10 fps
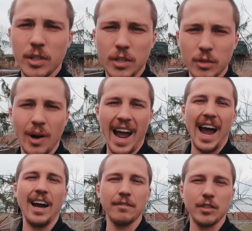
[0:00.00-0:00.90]
you
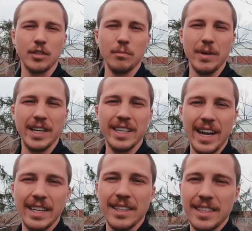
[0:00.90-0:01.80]
have to
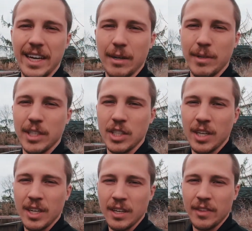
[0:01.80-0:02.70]
mitigate the damage.
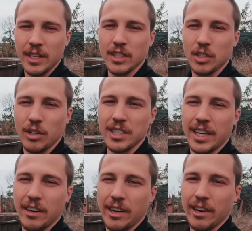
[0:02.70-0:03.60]
The insurance
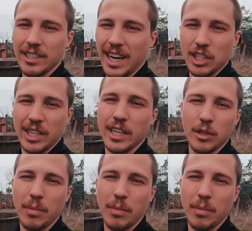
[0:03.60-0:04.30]
carrier is actually in your